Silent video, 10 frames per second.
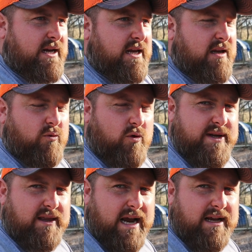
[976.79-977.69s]
and then we'll
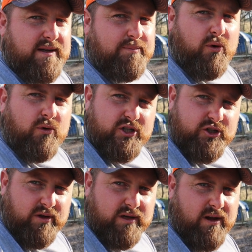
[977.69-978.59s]
be lightly pulling
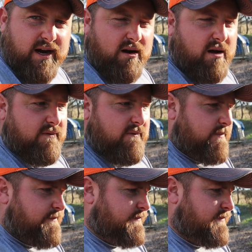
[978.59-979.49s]
string line off of them.